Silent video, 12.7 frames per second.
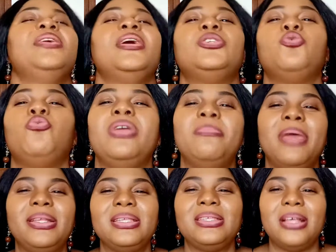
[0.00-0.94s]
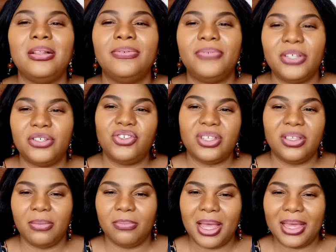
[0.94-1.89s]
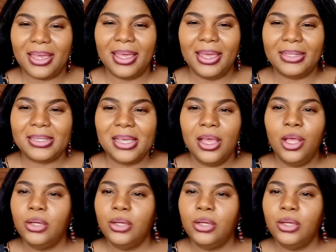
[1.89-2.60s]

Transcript: Yes, women sell fishes in the market.